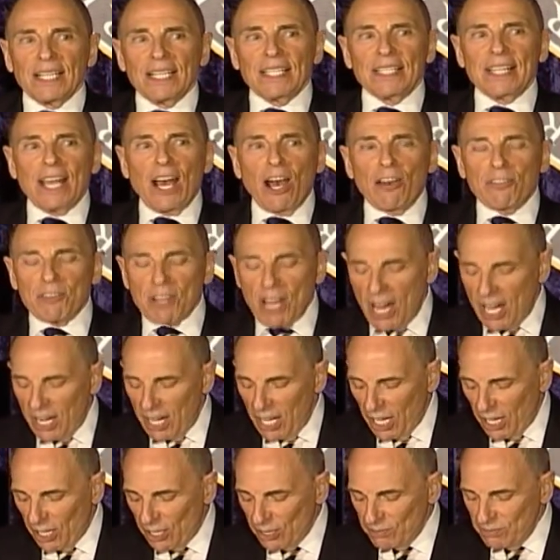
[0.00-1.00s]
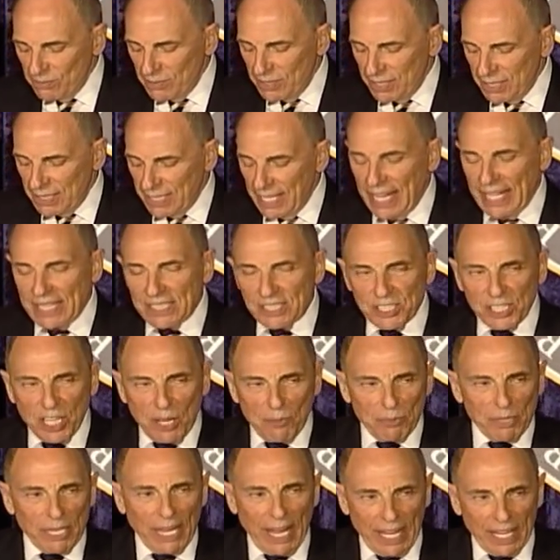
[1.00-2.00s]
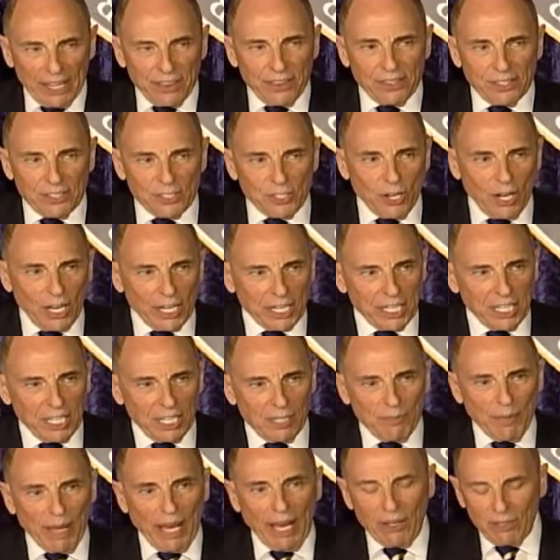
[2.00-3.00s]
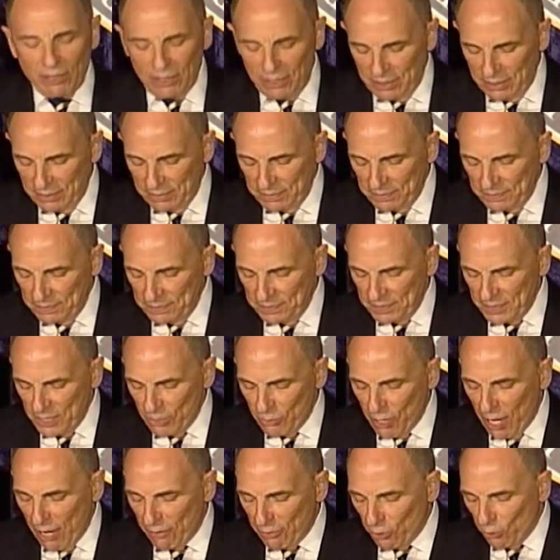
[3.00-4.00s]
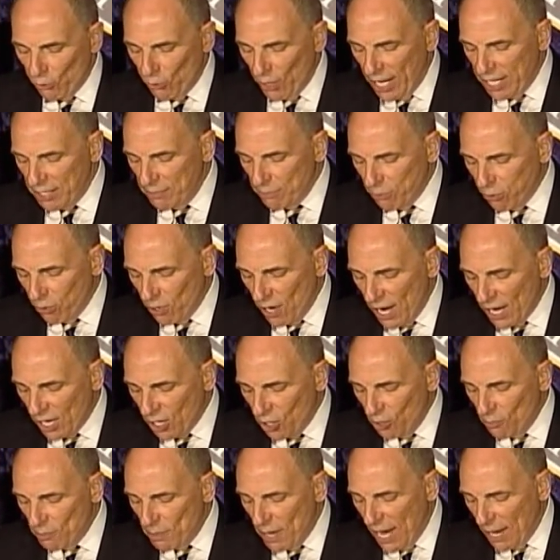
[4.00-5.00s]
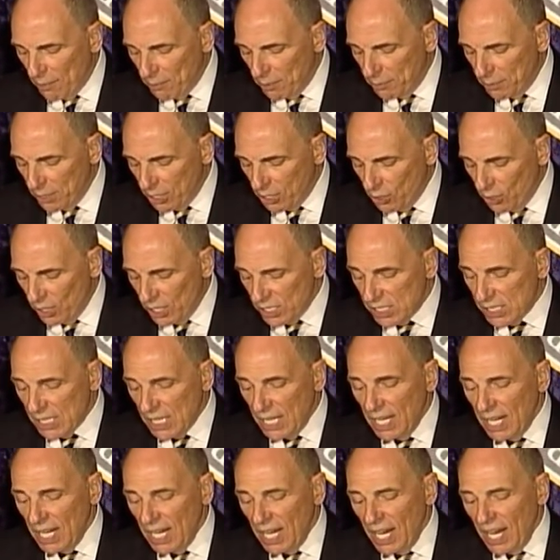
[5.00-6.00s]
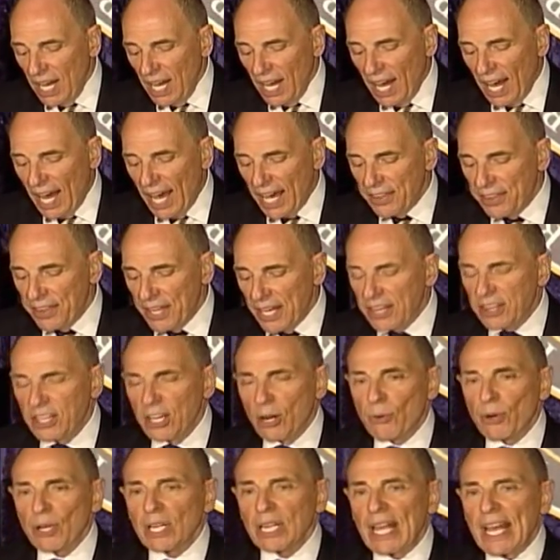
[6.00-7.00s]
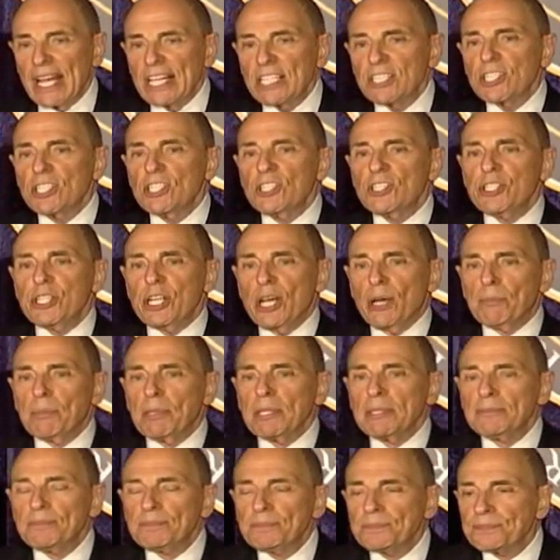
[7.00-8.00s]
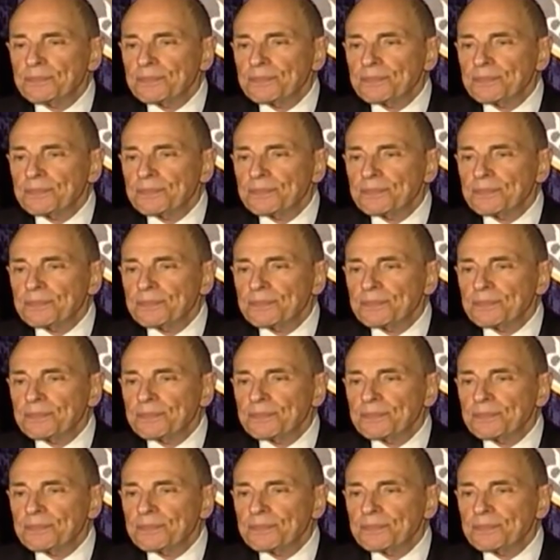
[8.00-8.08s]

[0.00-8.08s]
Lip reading: Now, I've gone on at some length talking about the Reverend Wright and Barack Obama because I think their relationship